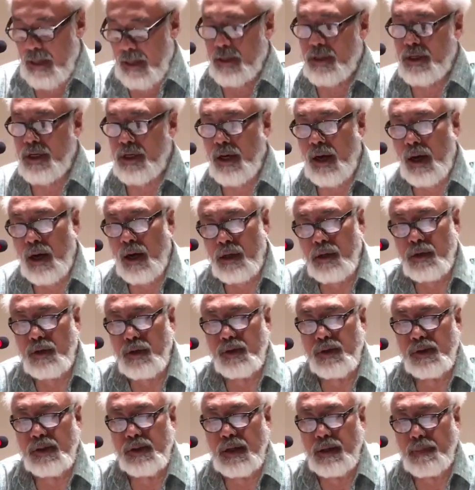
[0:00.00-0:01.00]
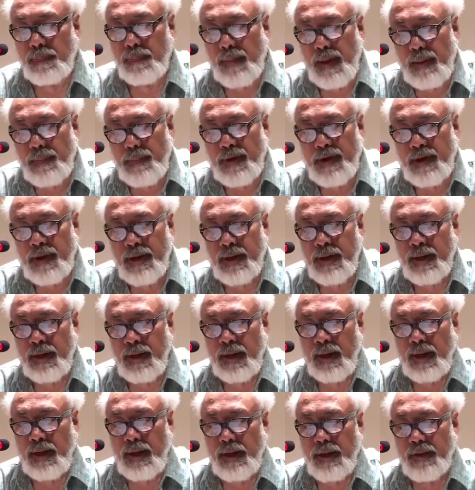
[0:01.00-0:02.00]
she argues that memory
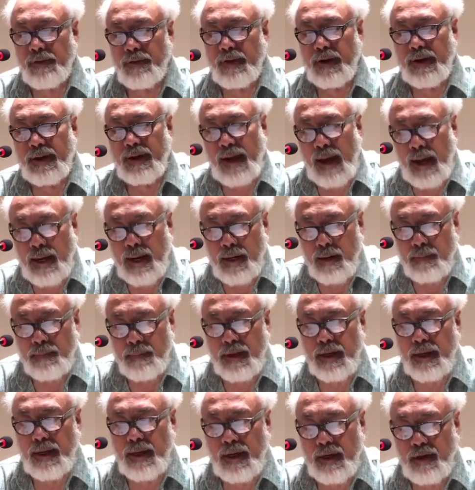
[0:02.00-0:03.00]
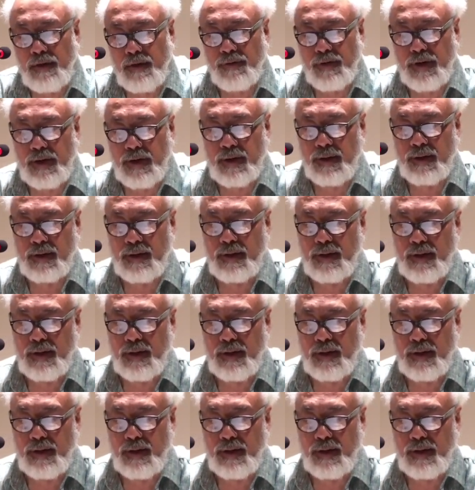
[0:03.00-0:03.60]
is a dynamic event